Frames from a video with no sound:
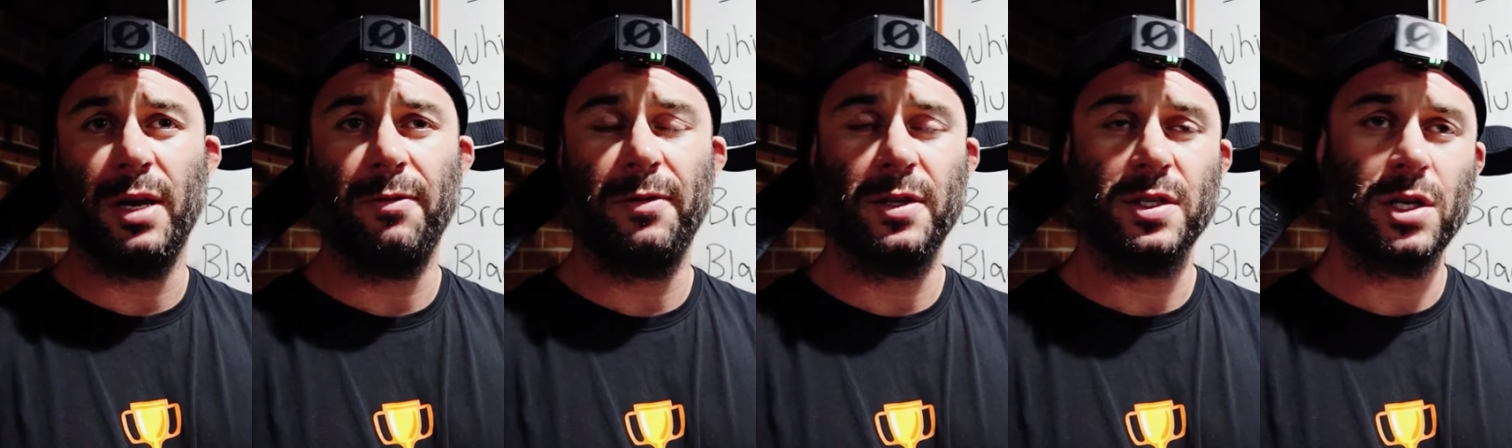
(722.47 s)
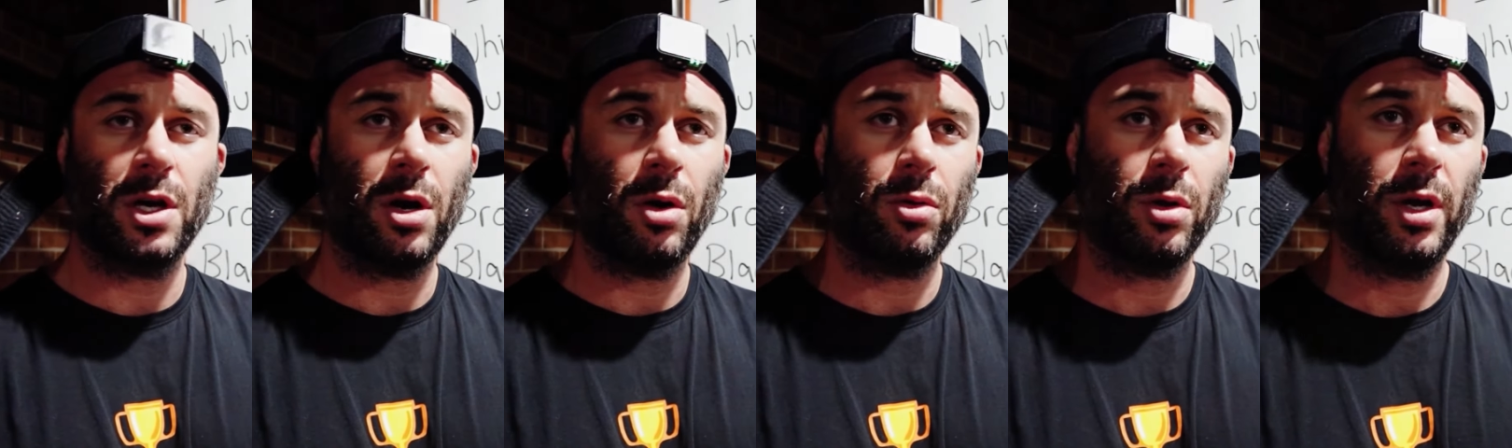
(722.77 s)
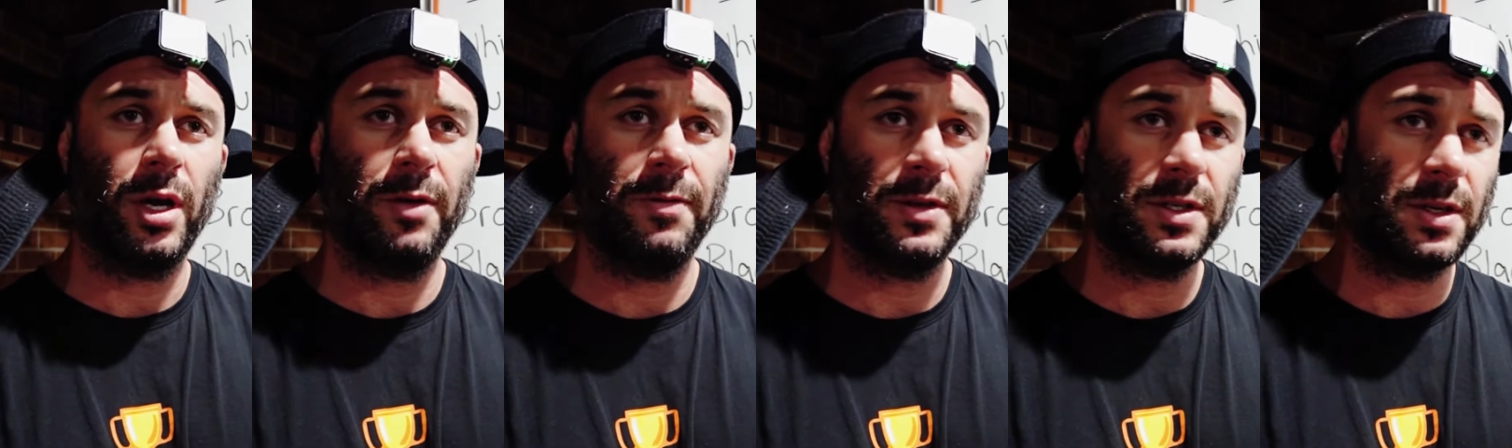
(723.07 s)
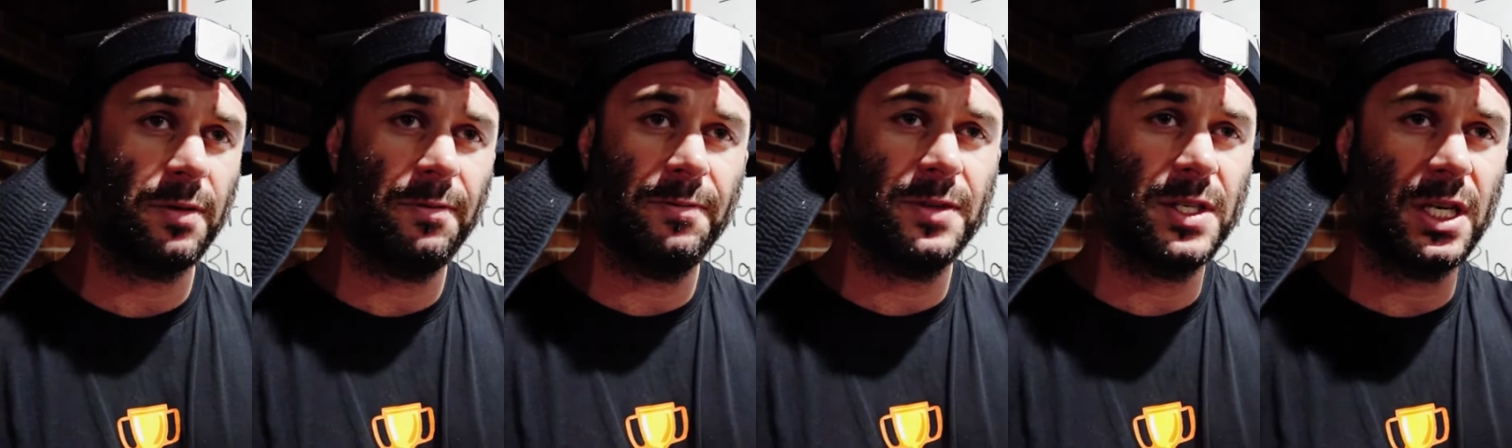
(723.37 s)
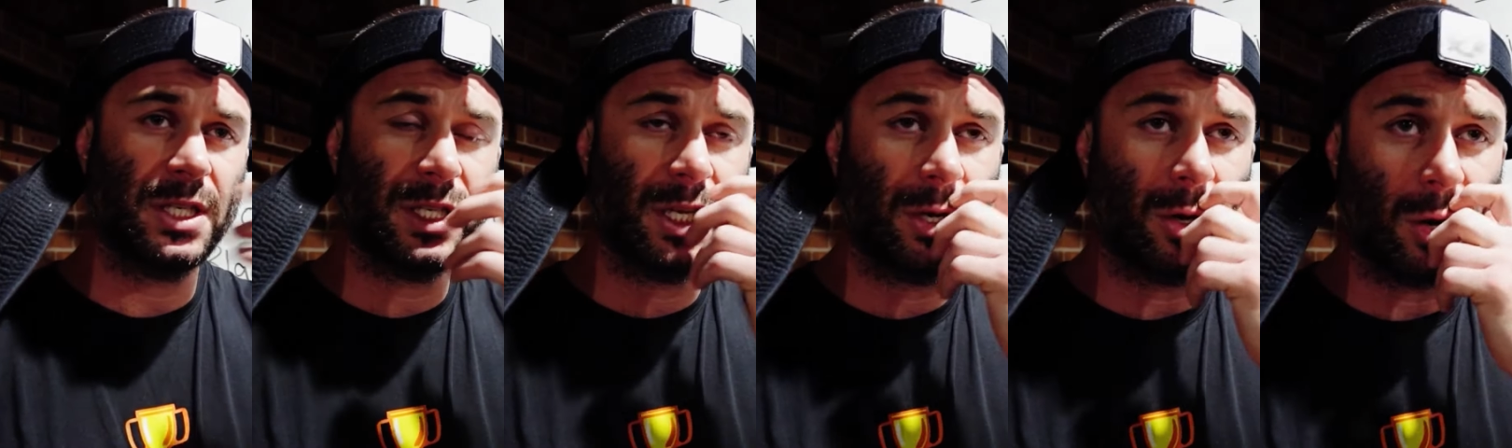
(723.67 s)
If it's an older, if it's a
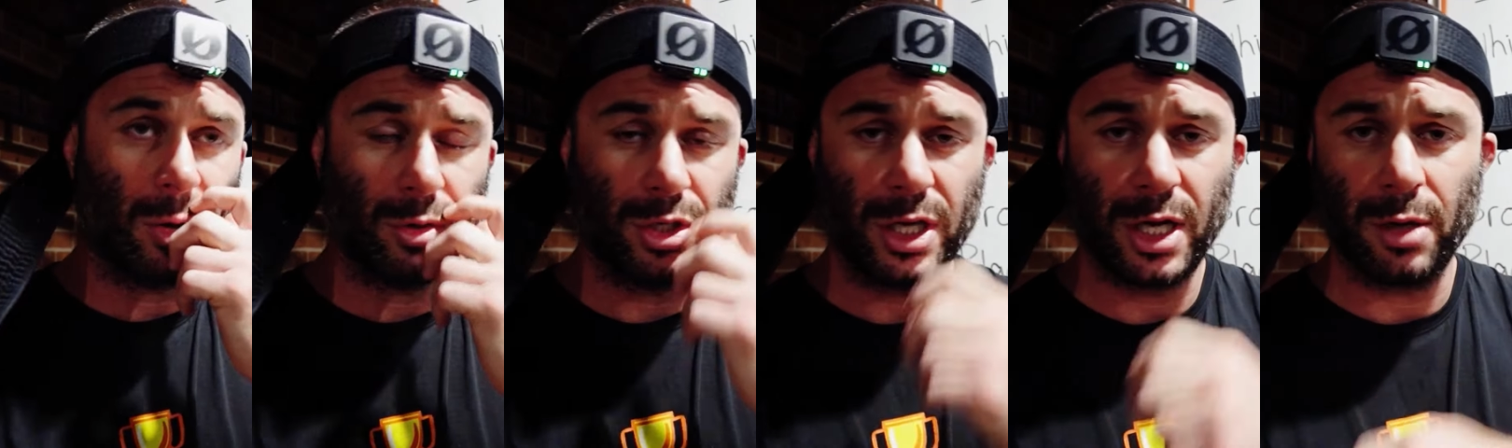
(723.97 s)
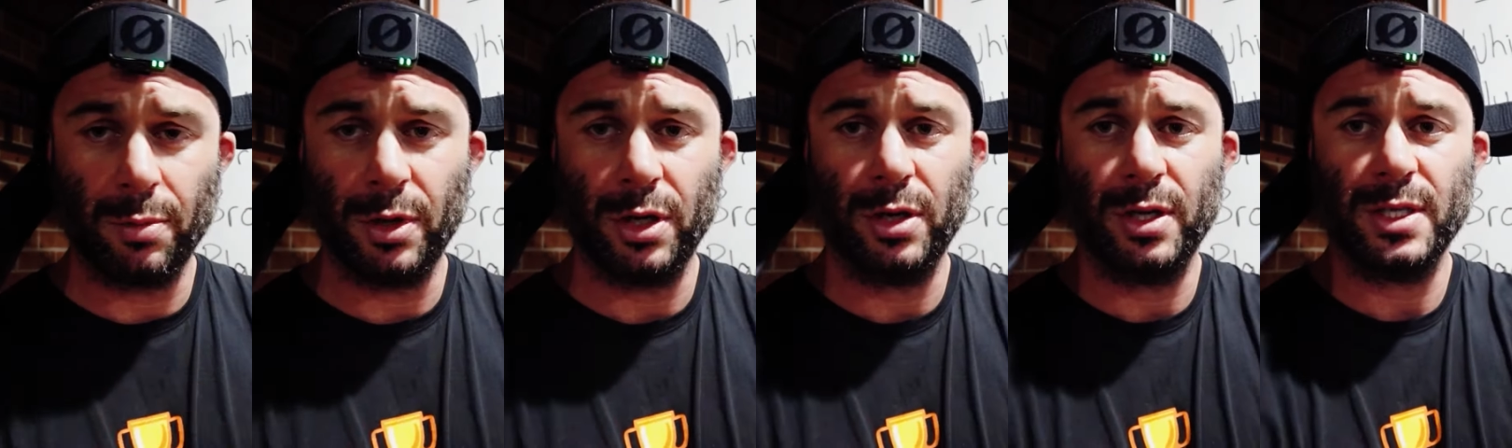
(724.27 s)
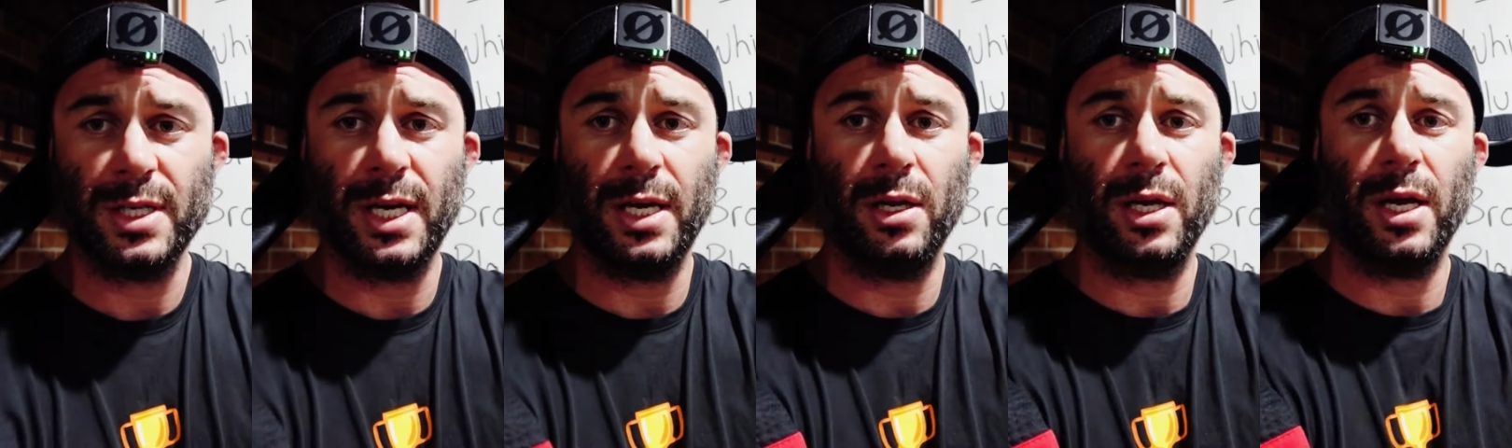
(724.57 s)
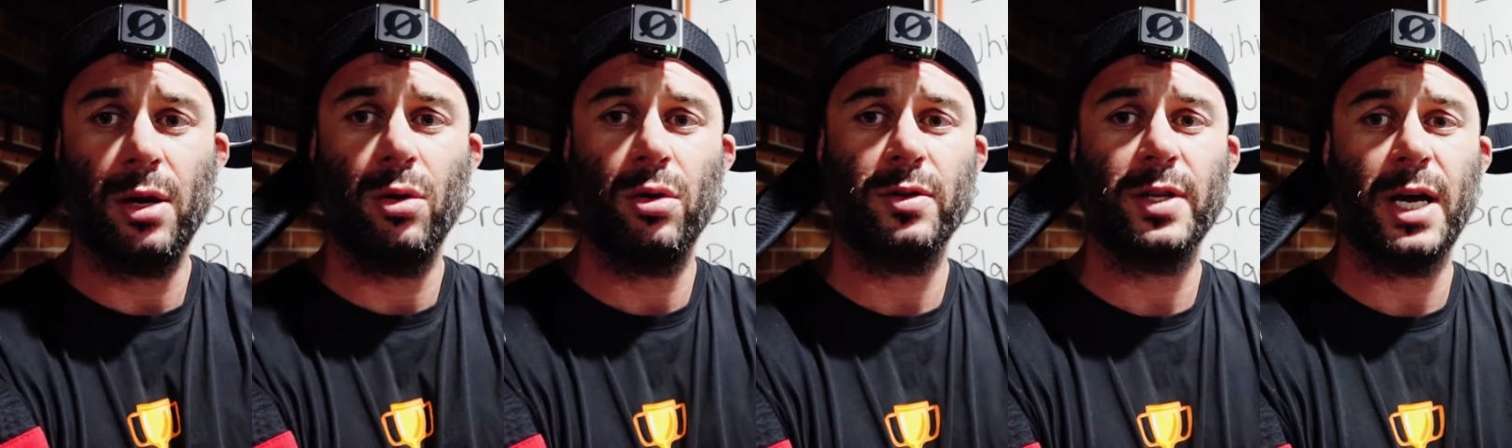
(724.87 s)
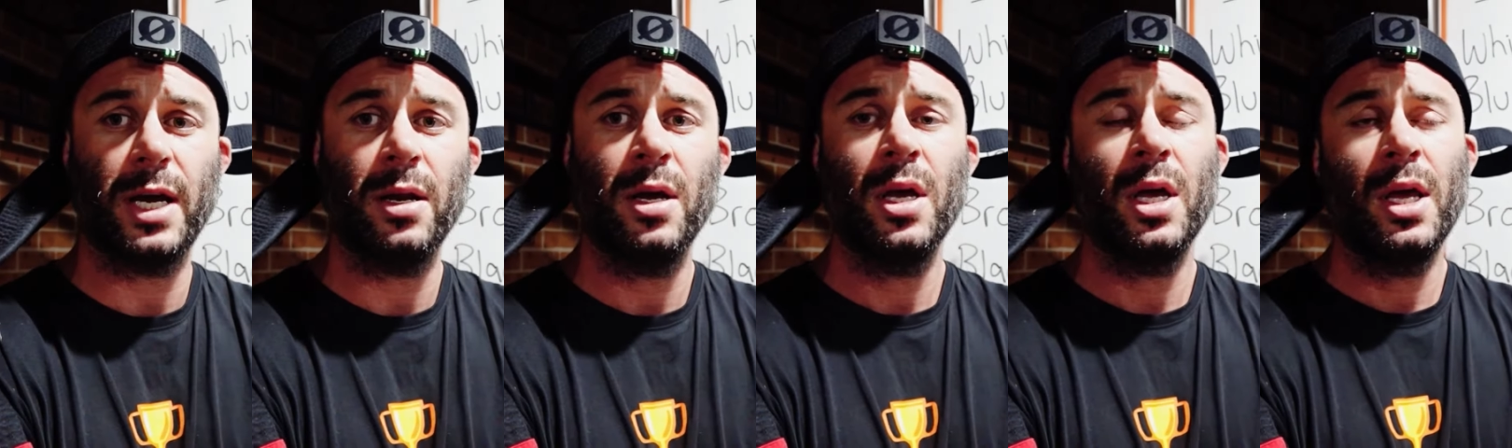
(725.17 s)
60 year old gentleman, does he get looked
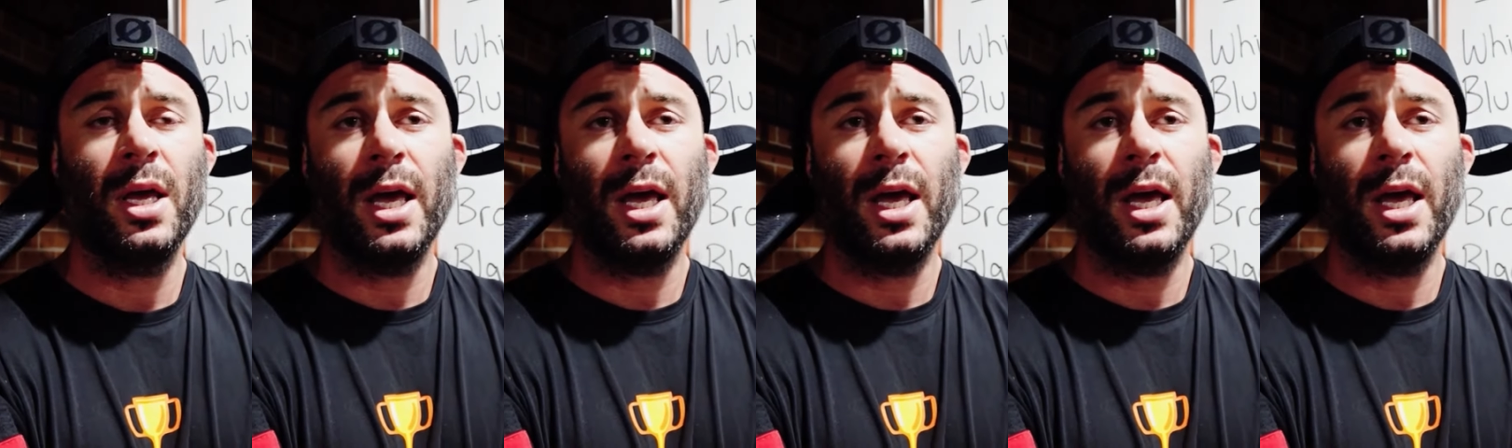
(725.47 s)
at?